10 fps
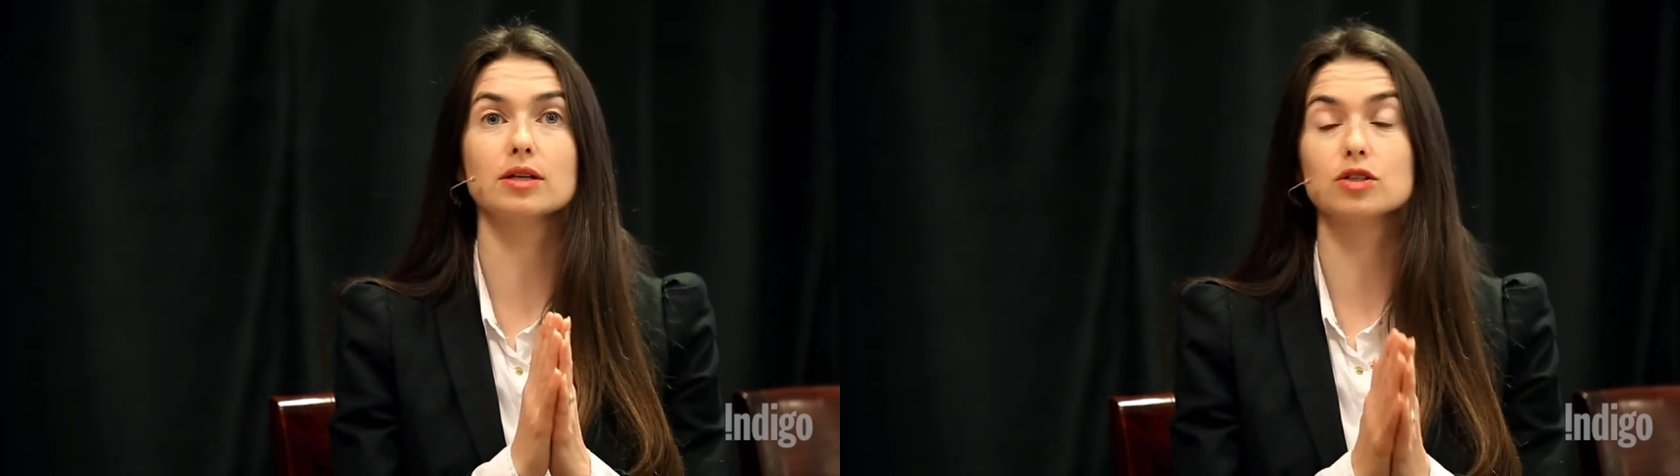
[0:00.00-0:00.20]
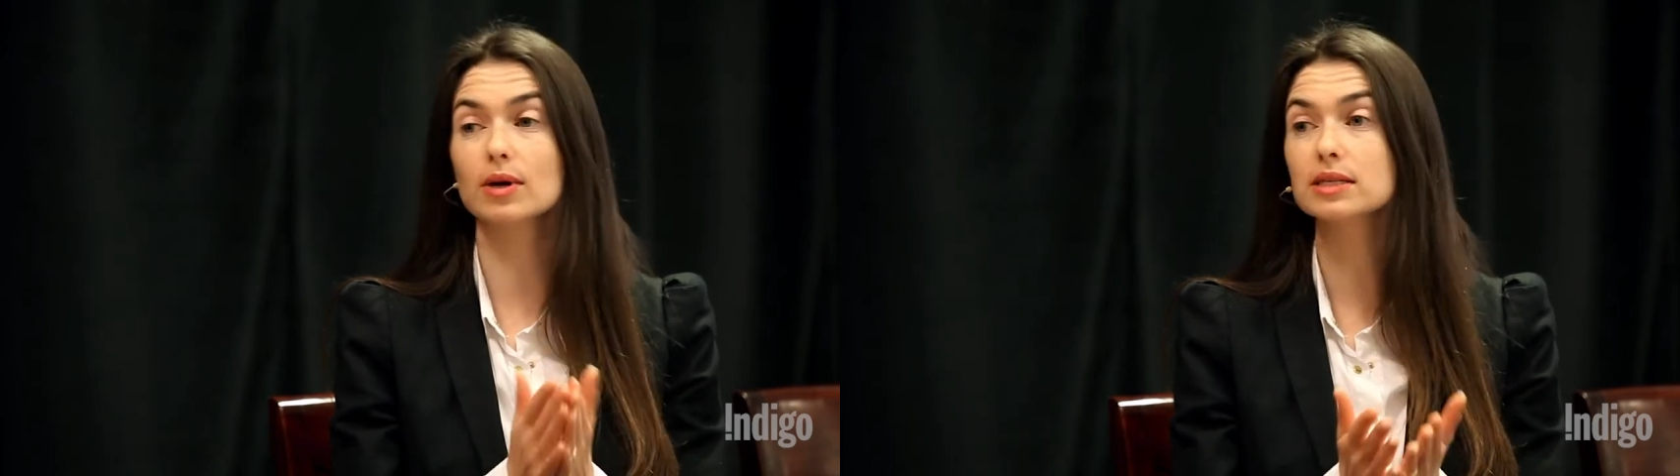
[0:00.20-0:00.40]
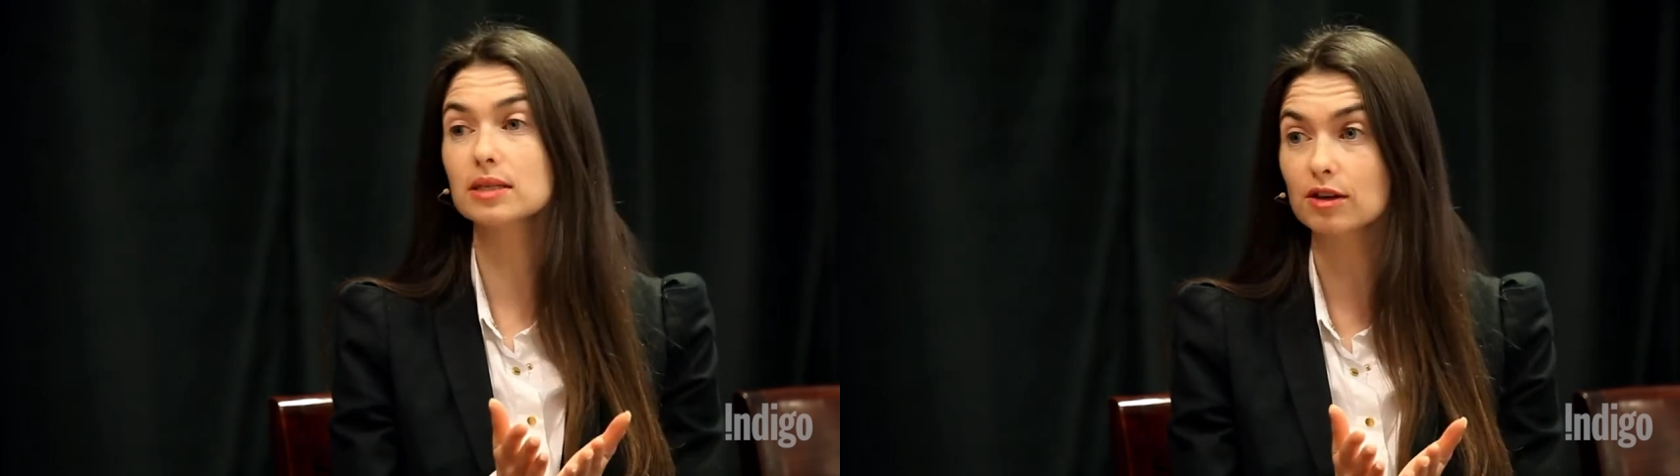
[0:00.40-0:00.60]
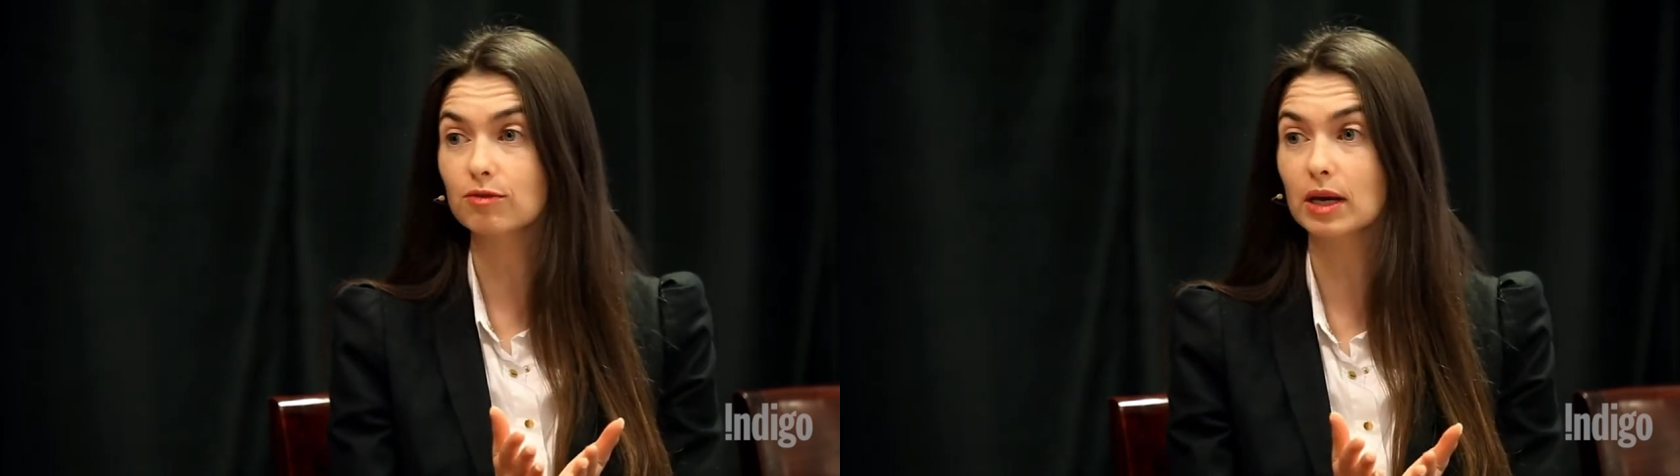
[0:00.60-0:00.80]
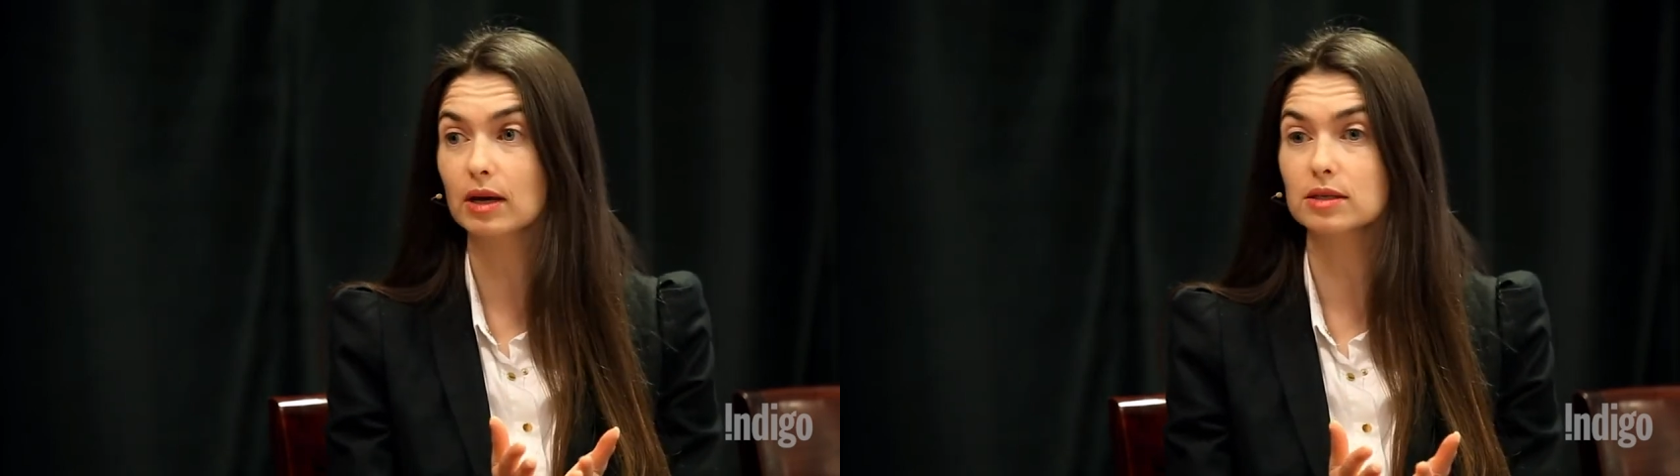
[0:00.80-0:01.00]
stress
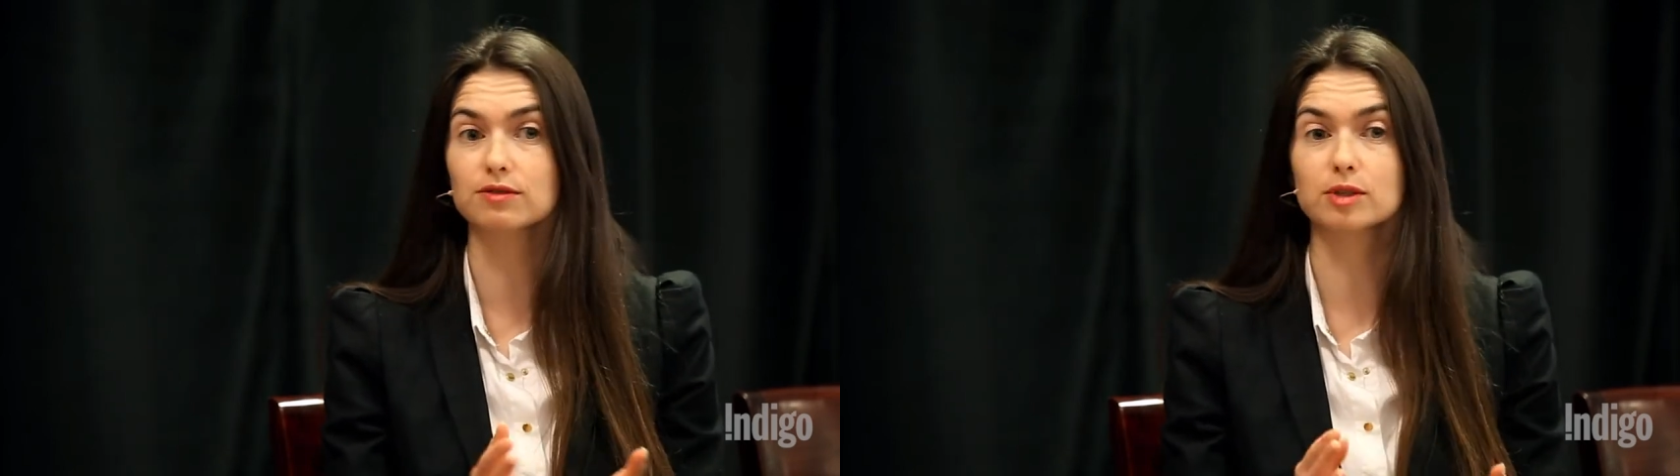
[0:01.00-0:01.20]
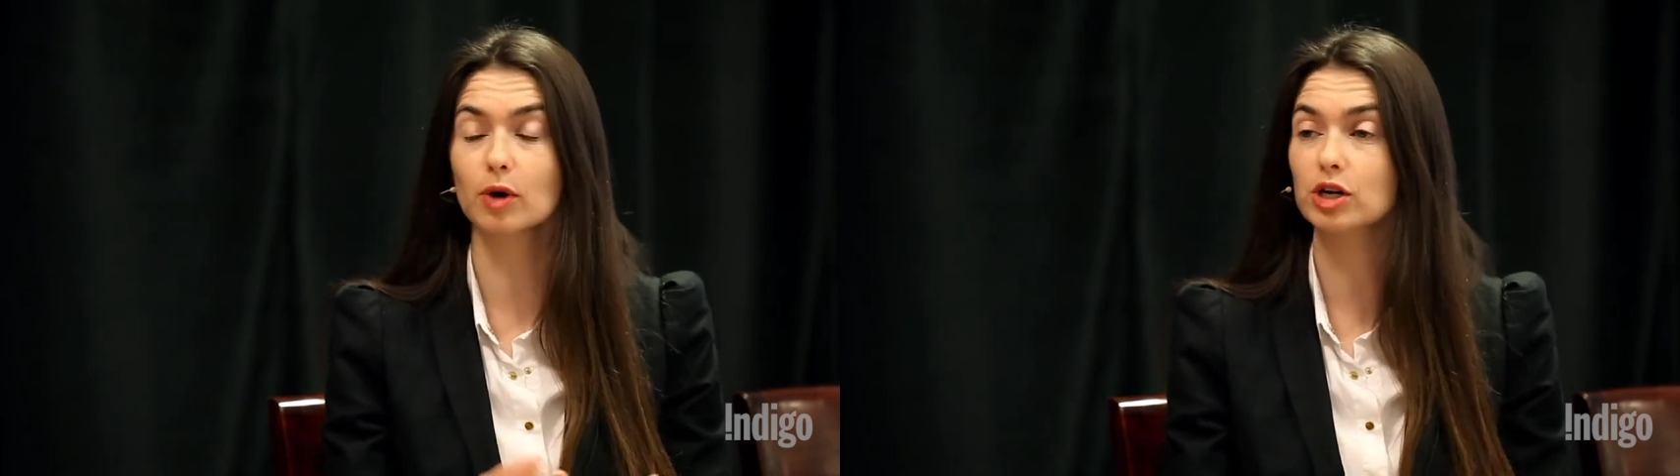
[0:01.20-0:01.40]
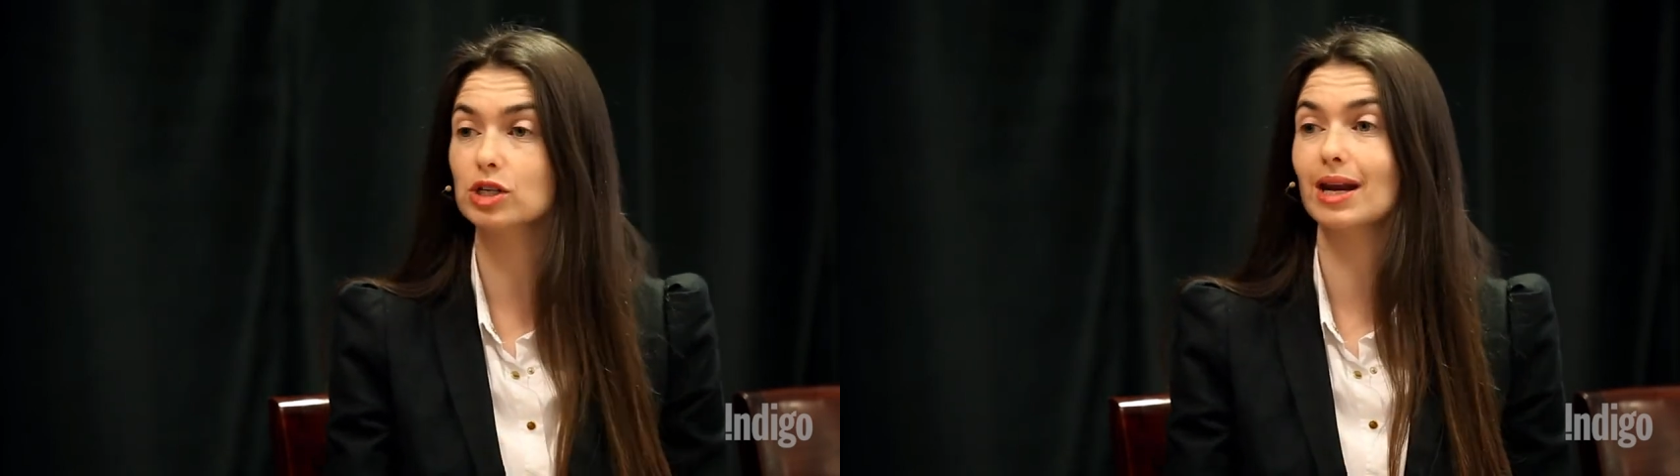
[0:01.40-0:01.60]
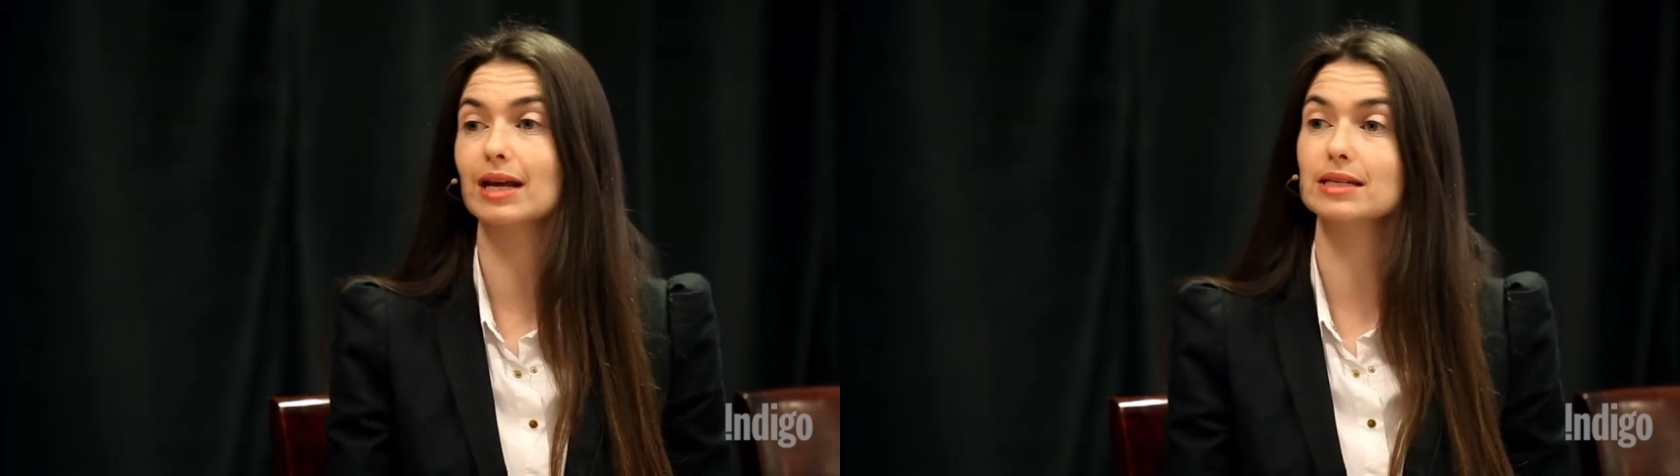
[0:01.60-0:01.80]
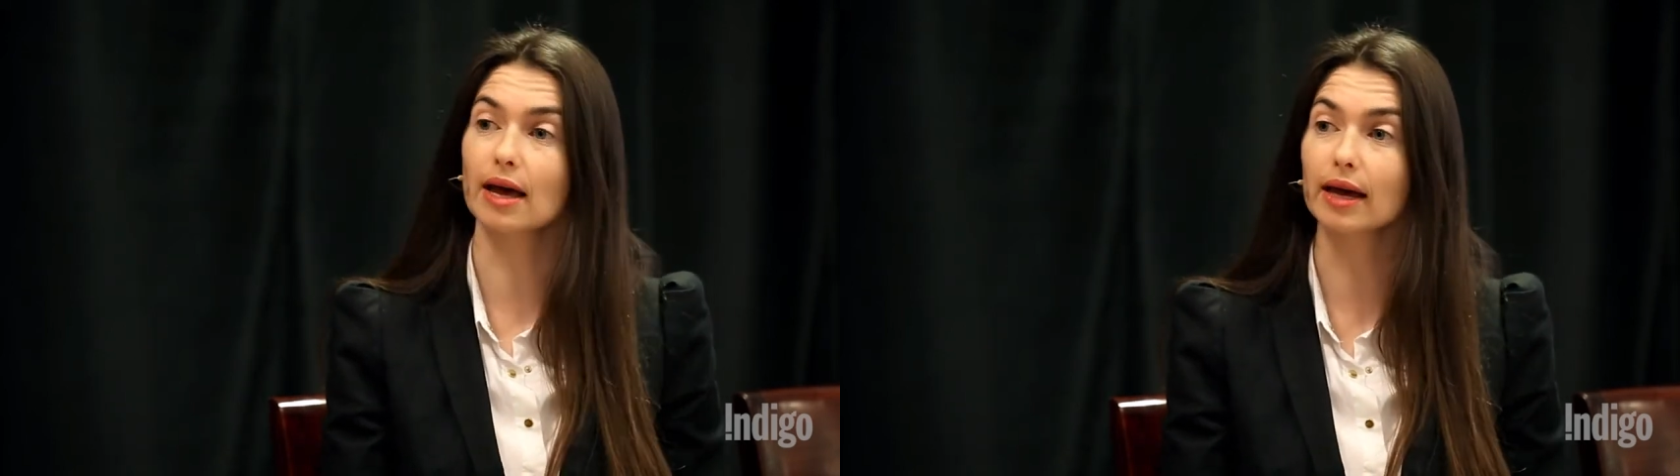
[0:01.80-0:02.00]
leave because of depression and
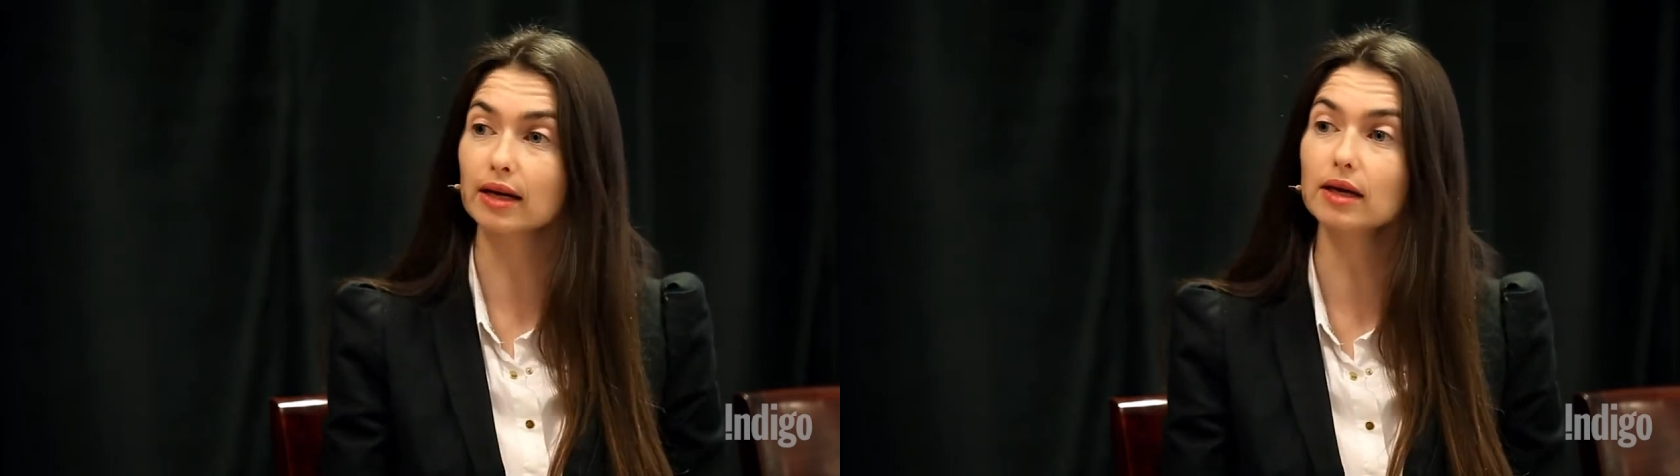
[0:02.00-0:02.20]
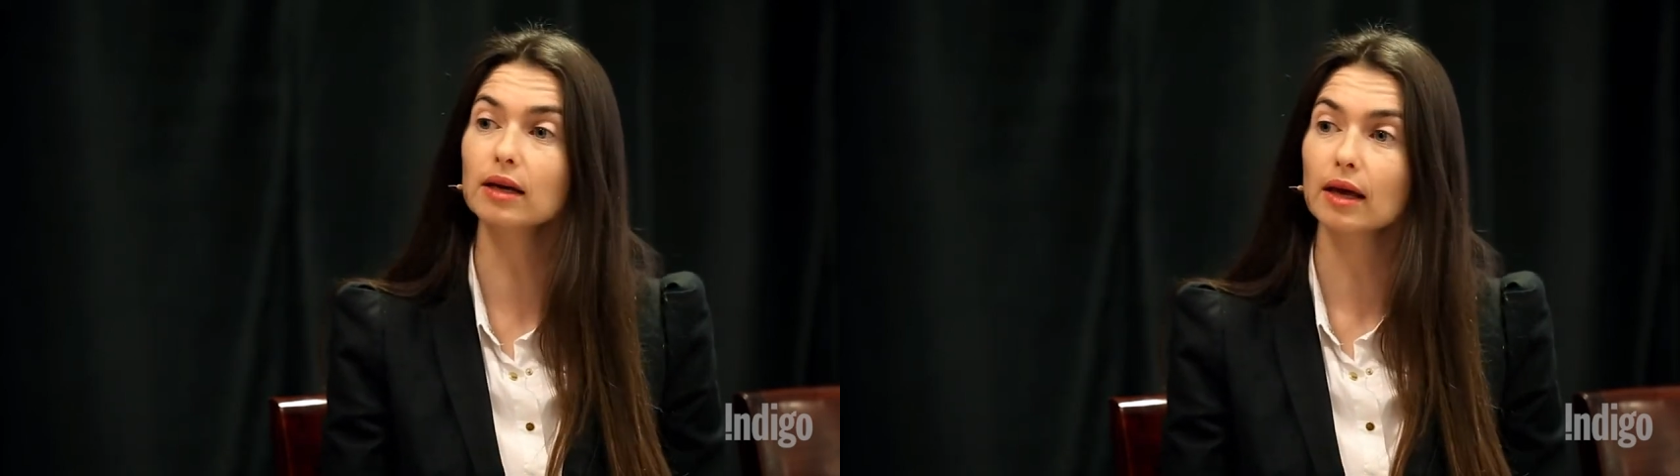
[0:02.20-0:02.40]
anxiety,